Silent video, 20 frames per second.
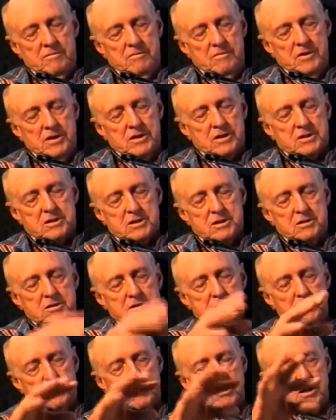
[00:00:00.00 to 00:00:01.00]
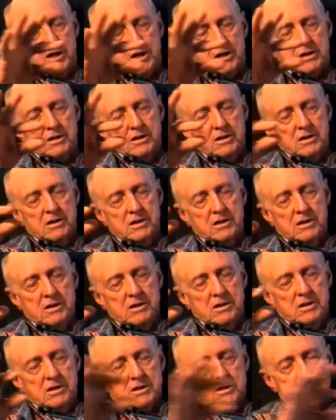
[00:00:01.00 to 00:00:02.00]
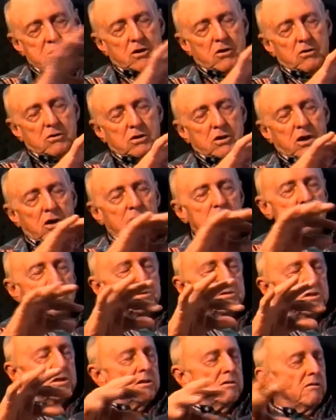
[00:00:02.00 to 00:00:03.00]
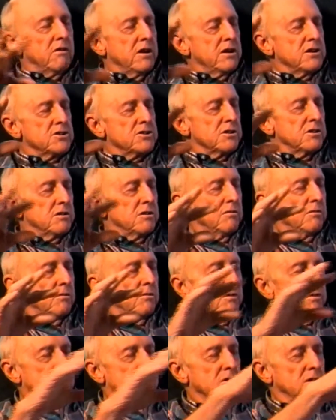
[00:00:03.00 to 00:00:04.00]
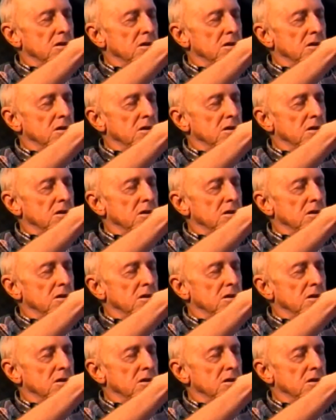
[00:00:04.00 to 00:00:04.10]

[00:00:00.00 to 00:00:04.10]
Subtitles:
it's sort of like, "So goes the invasion," sort